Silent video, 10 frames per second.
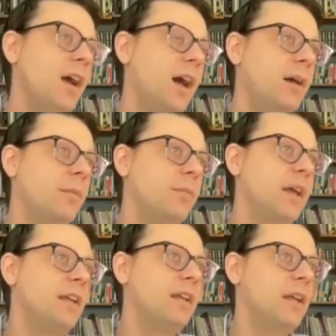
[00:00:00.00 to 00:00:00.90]
And
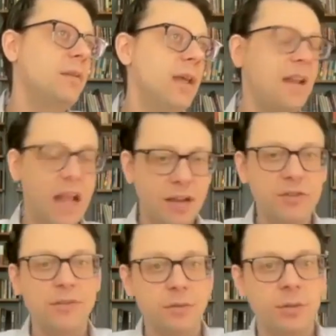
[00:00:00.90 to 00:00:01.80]
it actually
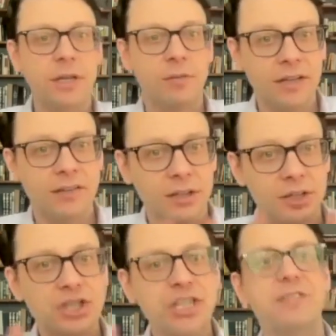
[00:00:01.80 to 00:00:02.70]
means you're doing it right. It's an
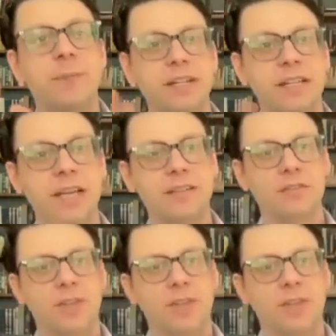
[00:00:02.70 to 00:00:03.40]
achievement to get there.